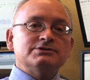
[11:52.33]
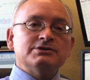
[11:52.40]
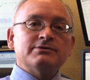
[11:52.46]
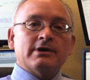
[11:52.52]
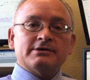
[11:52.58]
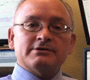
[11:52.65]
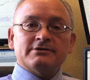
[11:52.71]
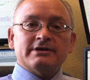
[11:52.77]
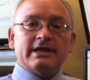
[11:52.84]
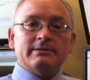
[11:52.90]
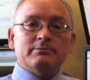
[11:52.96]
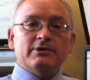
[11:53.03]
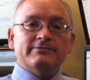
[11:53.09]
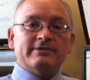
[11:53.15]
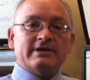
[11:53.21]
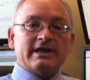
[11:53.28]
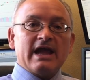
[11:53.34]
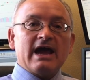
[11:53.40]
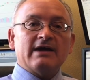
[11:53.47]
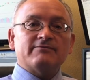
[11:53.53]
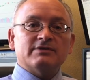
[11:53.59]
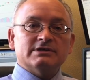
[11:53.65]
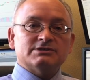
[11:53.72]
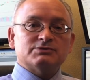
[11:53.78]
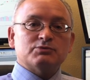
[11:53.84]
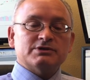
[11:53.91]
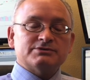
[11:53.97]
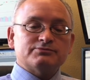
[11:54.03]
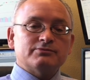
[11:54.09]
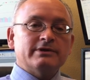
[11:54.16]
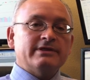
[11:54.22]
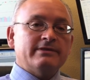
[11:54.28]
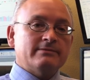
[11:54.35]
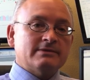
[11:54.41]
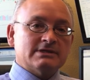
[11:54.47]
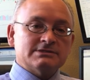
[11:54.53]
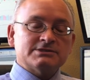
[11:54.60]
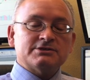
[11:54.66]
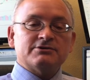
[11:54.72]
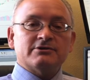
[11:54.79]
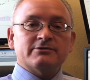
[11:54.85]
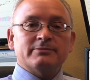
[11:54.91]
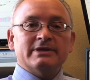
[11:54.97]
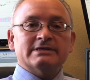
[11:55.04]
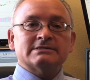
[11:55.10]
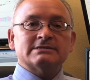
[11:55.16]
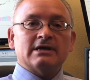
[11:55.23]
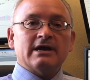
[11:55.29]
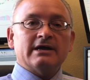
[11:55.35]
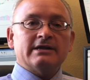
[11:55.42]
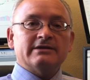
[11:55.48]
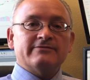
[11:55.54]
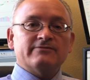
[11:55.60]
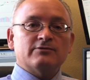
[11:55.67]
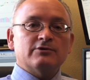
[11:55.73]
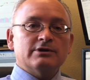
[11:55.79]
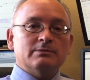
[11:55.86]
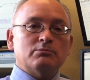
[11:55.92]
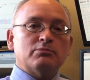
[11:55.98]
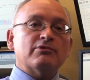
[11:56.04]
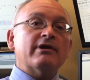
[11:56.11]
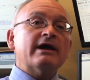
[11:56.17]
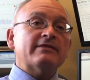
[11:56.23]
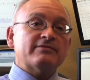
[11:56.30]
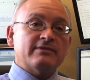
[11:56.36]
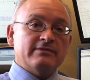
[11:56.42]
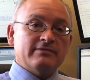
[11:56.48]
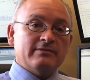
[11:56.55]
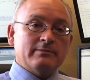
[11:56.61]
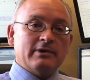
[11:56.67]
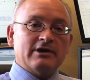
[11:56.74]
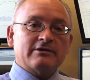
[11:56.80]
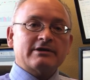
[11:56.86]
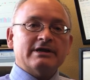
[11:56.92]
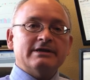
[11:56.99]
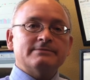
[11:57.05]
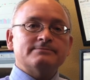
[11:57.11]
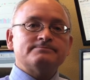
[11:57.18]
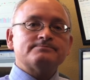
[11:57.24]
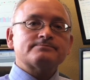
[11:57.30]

200-day moving average, which we consider to be a sign of good breadth in the market.